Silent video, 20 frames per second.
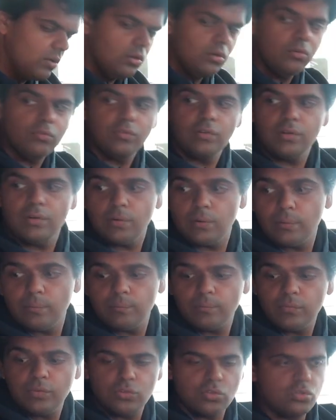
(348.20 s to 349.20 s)
on over here?
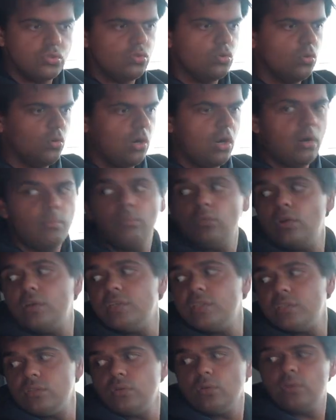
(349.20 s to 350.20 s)
And there's no
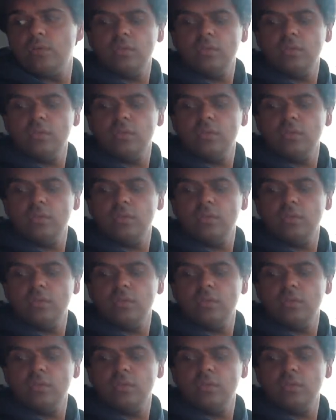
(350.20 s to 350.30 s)
armrest or